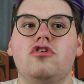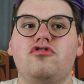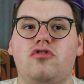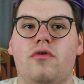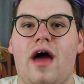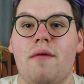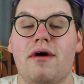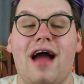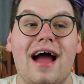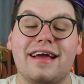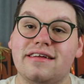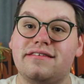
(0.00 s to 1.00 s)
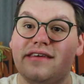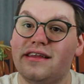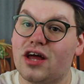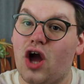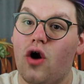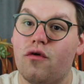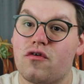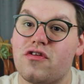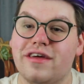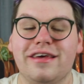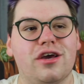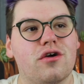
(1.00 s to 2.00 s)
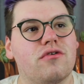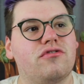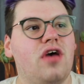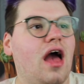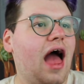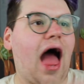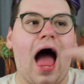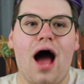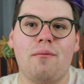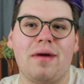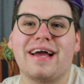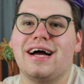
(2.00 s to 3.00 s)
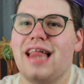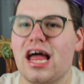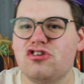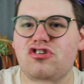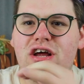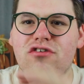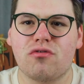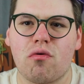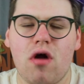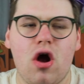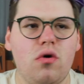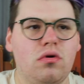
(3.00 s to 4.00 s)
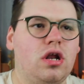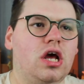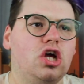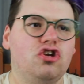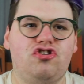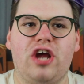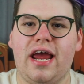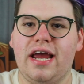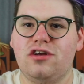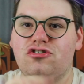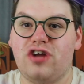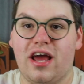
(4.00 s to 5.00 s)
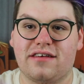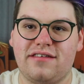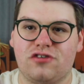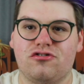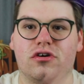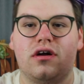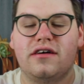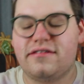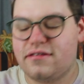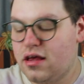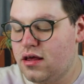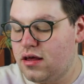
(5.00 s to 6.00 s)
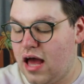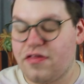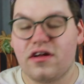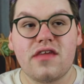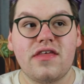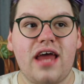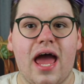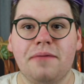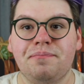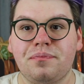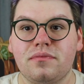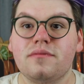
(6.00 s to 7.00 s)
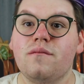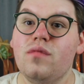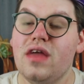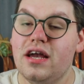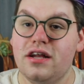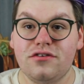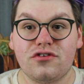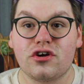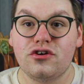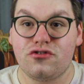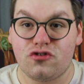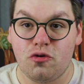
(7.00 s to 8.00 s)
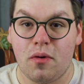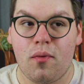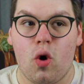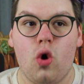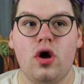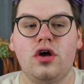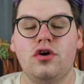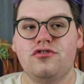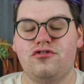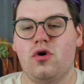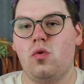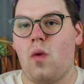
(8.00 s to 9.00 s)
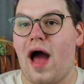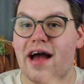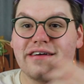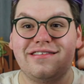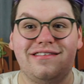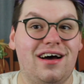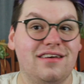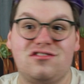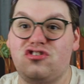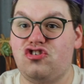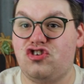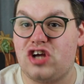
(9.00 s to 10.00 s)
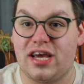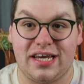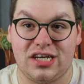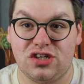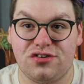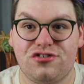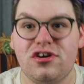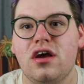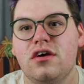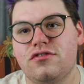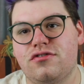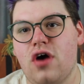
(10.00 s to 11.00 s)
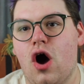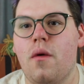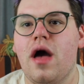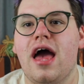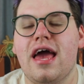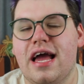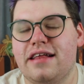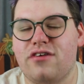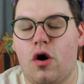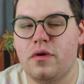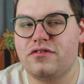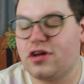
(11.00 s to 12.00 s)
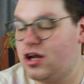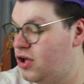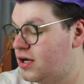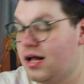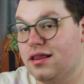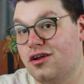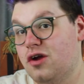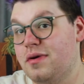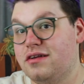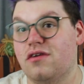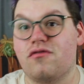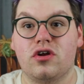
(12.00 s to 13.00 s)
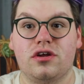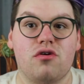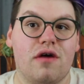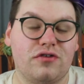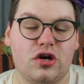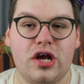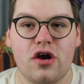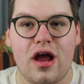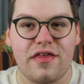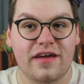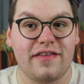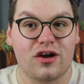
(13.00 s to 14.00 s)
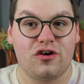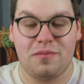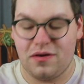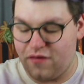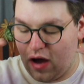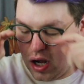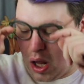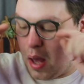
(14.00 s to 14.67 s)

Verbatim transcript: so that way I can see like over the years how my collection has grown, changed, etc. Because at the end of the day, it is a consumable, so wax does change. So it's always going to look a little bit different year after year. I think that could be fun.